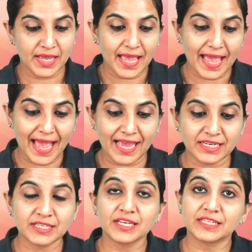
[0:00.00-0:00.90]

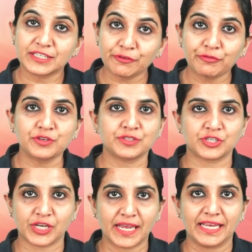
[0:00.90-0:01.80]
and
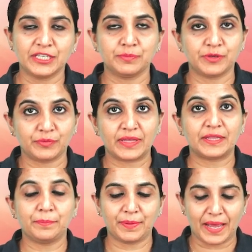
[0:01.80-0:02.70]
differentiate between
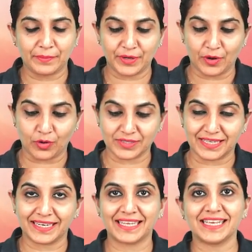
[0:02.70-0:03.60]
the primary
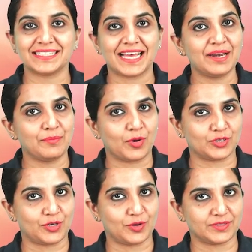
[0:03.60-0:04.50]
auxiliaries and
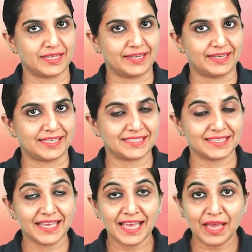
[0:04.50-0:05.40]
modal auxiliaries.
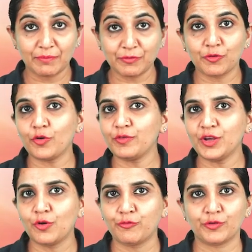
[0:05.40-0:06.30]
Before we
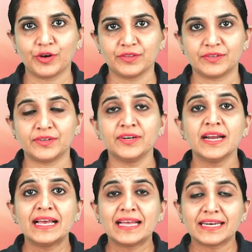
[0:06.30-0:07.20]
go further,
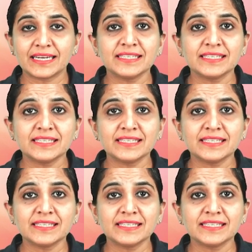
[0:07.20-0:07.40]
let us